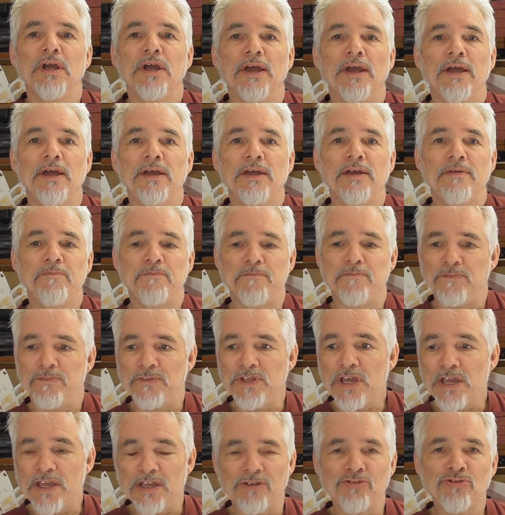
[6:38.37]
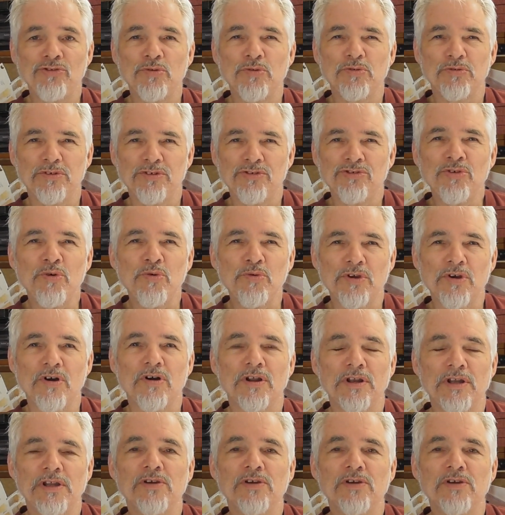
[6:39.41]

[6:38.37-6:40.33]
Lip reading: Yeah, it's all got a